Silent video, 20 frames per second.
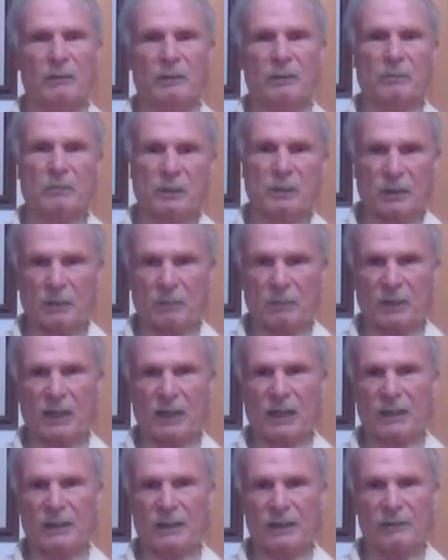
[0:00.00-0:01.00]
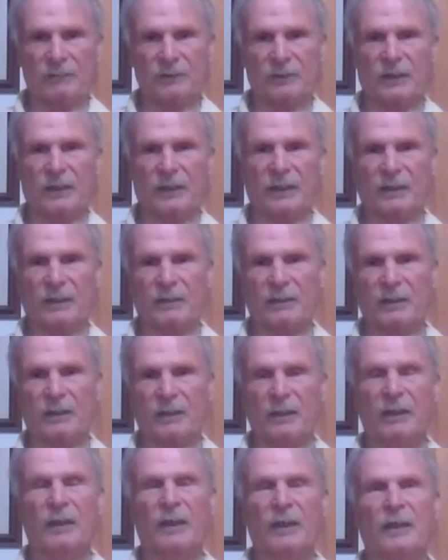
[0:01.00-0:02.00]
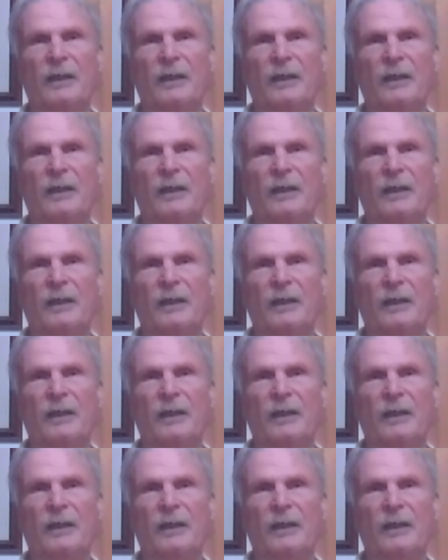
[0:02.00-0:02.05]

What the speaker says: probably pull up a lot of different things.